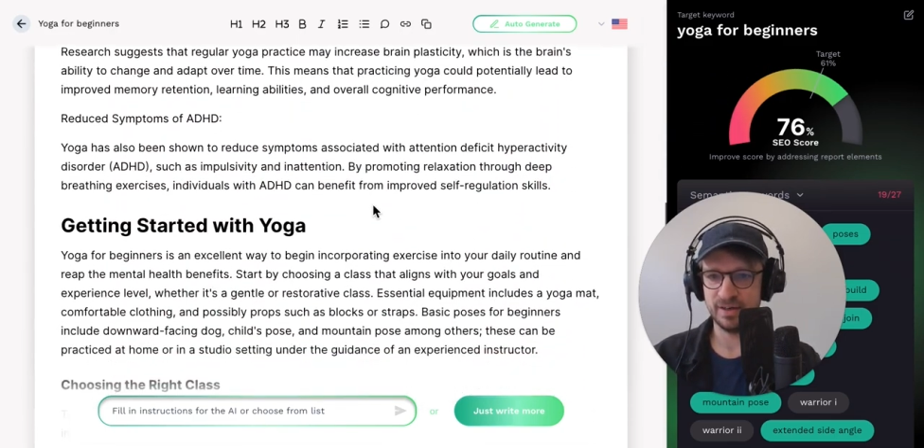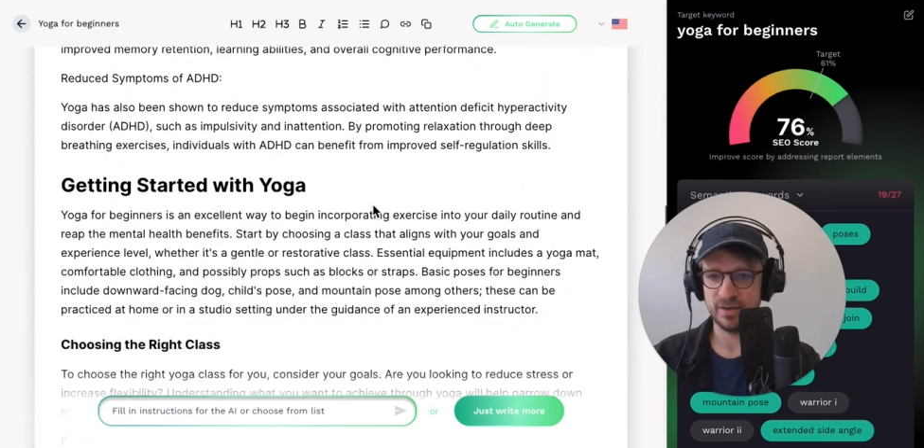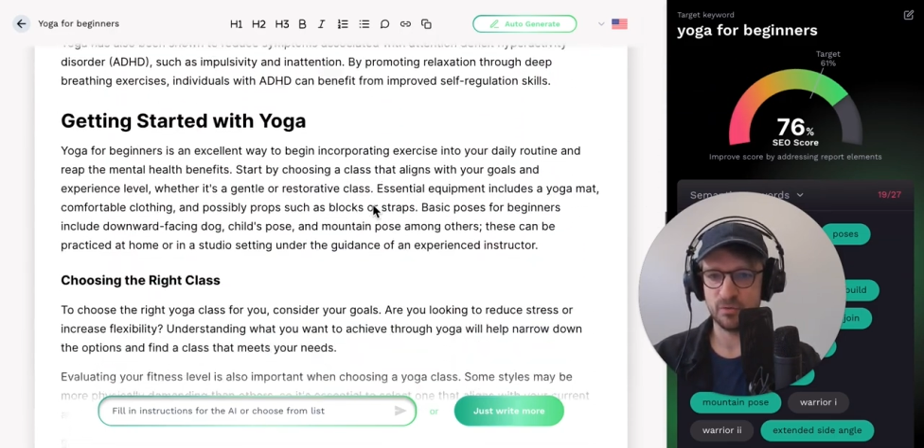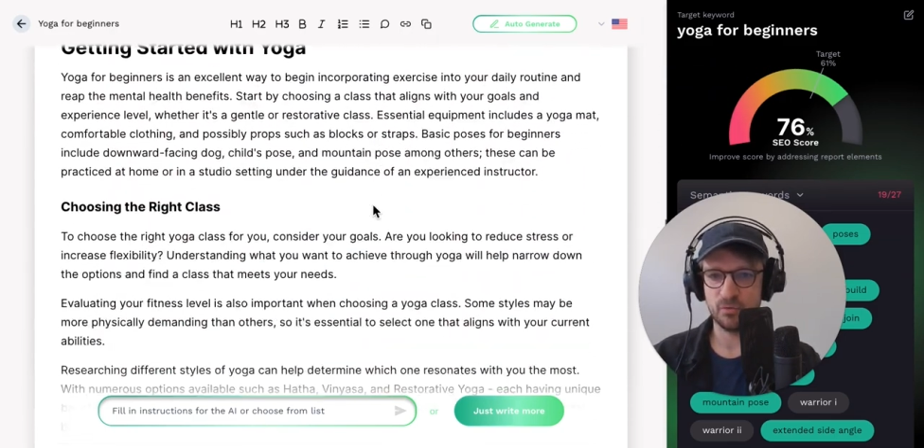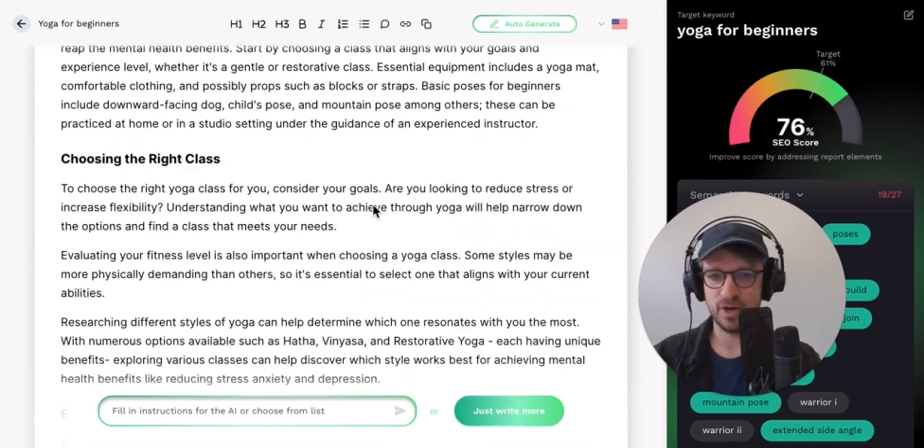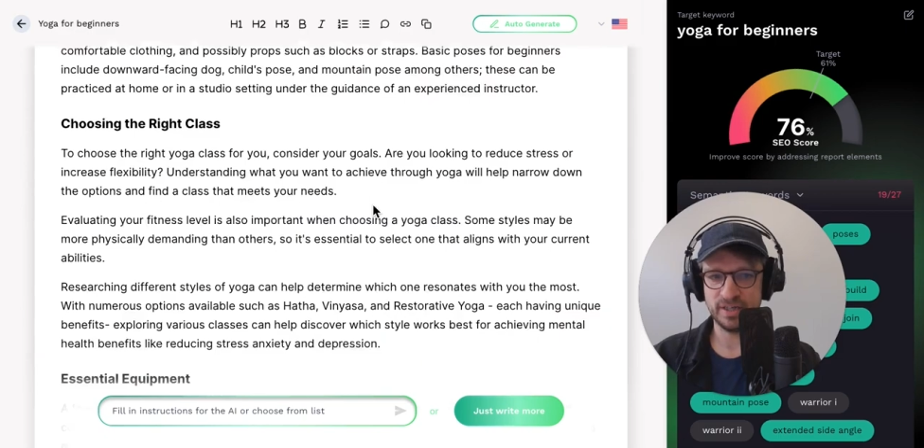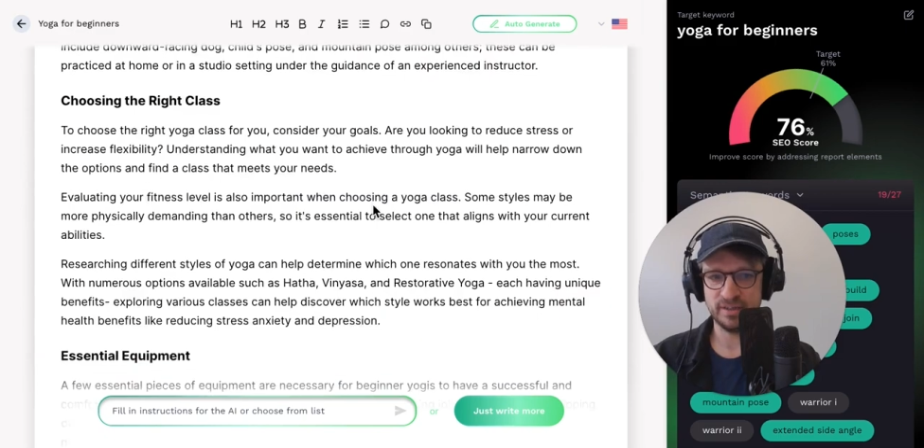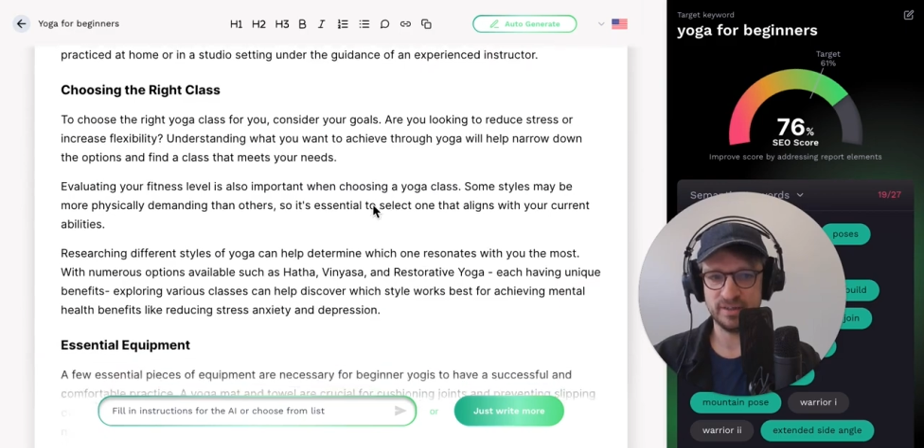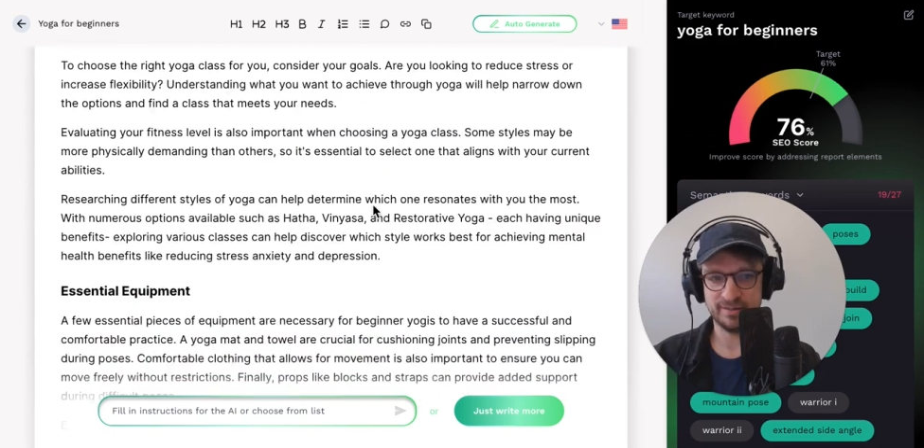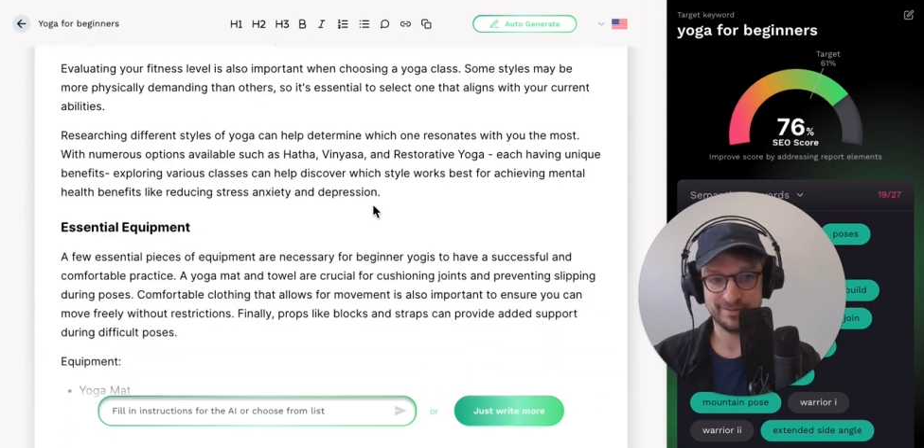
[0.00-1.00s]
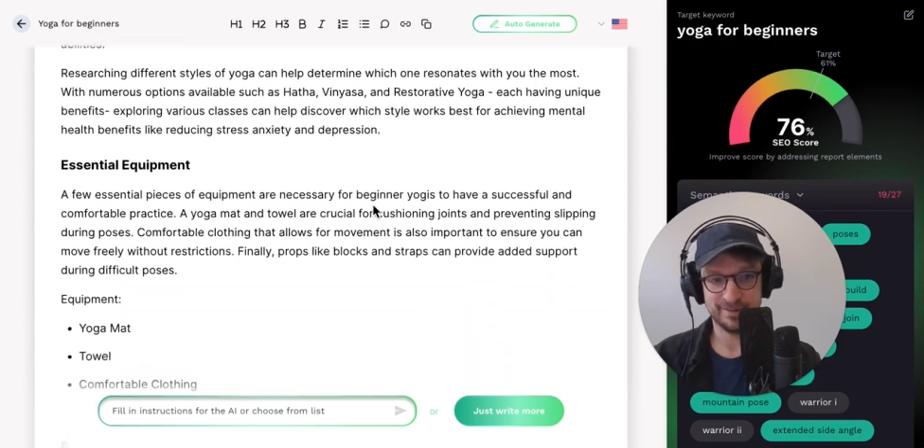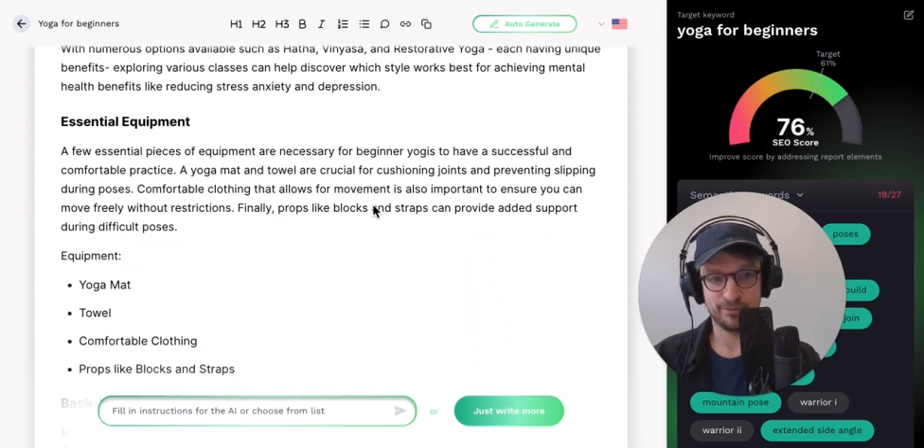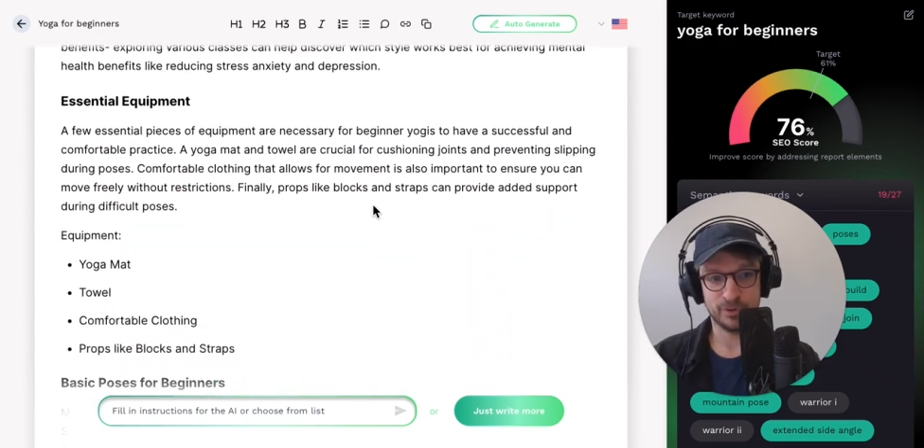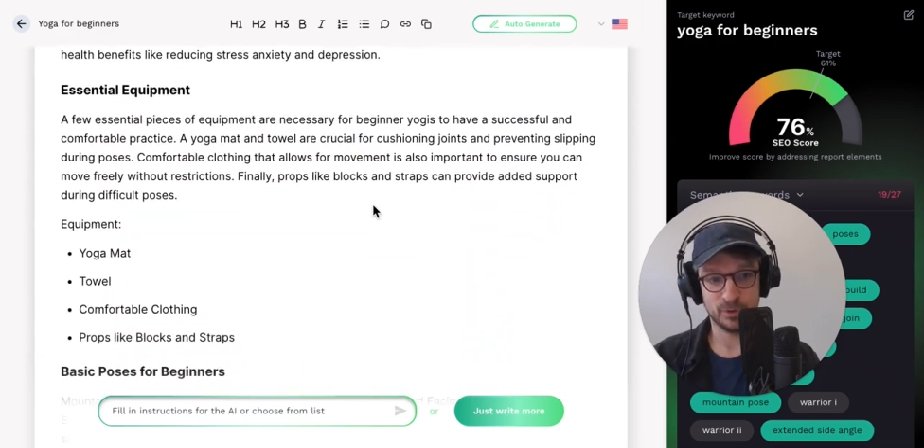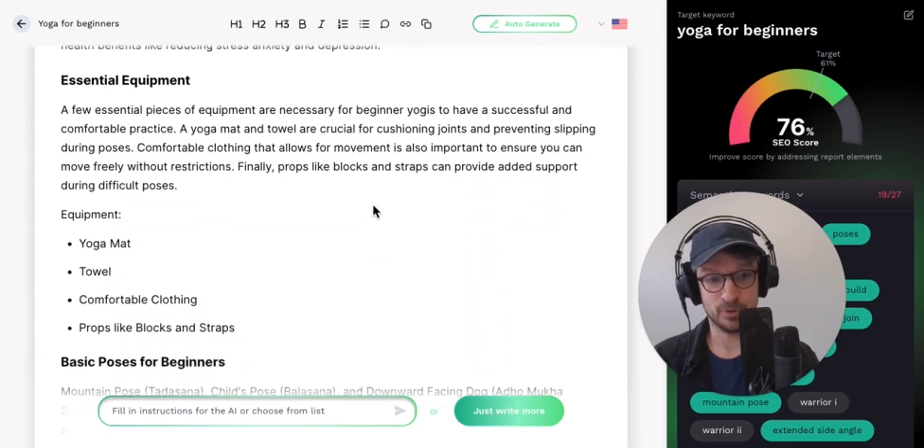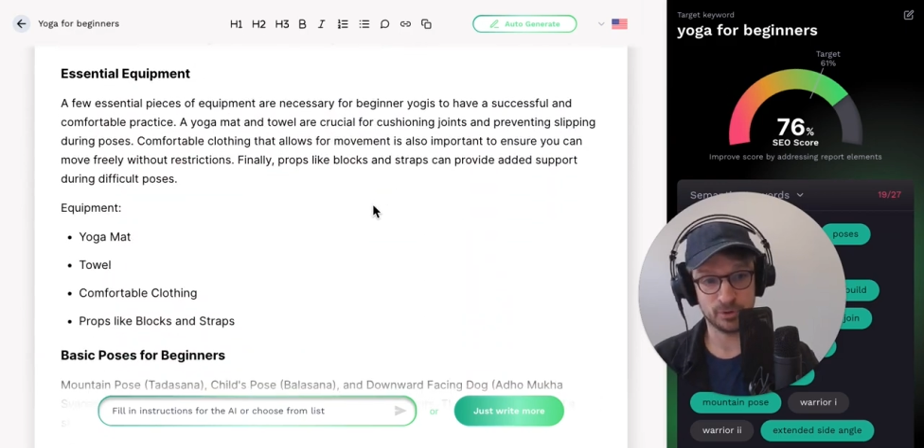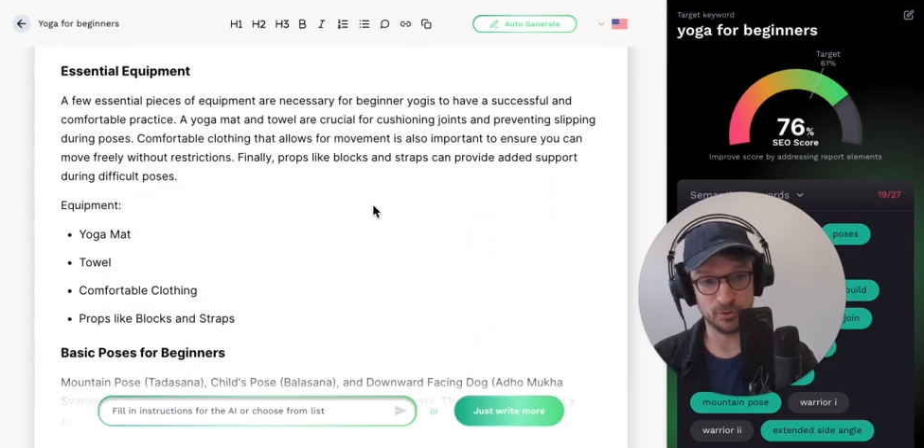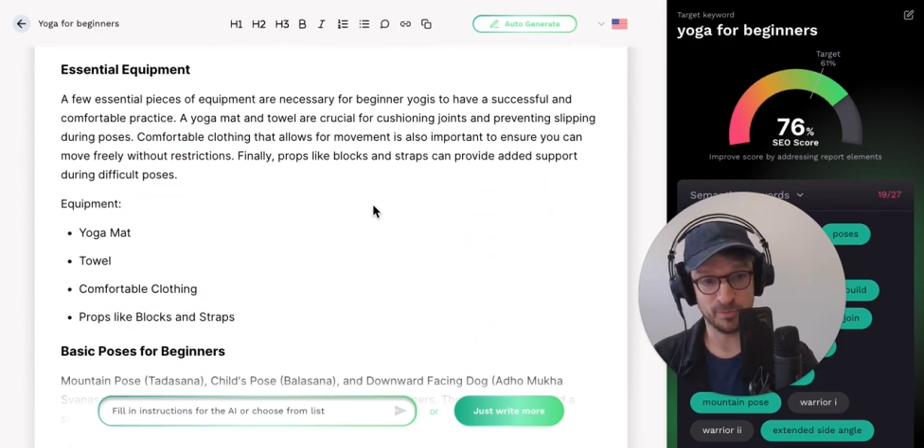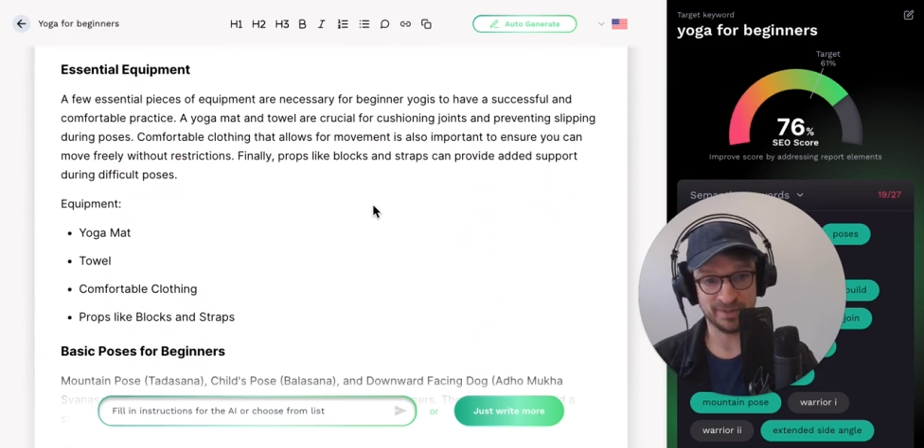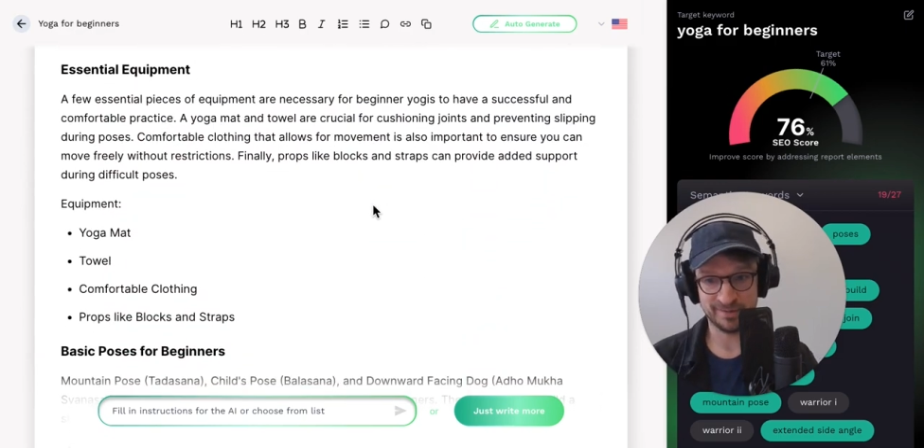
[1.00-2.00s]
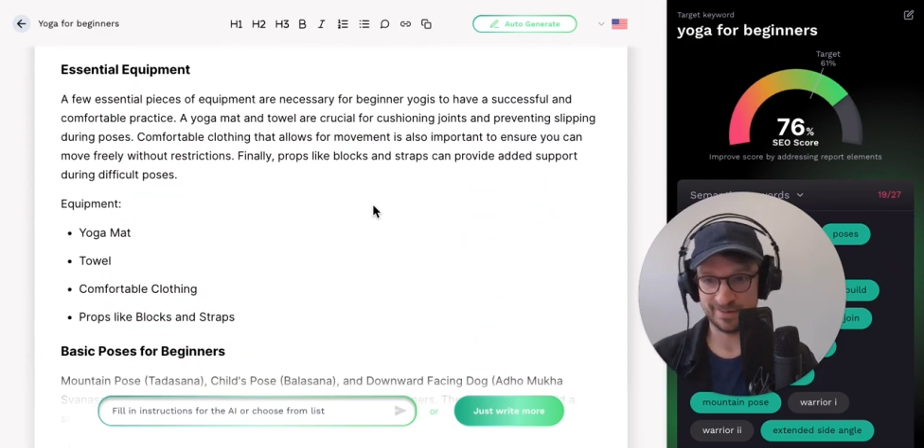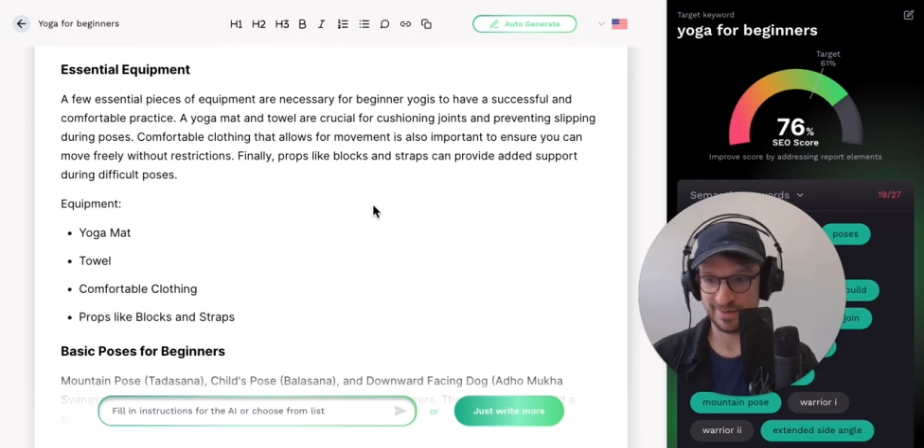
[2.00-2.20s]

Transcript: ready for your human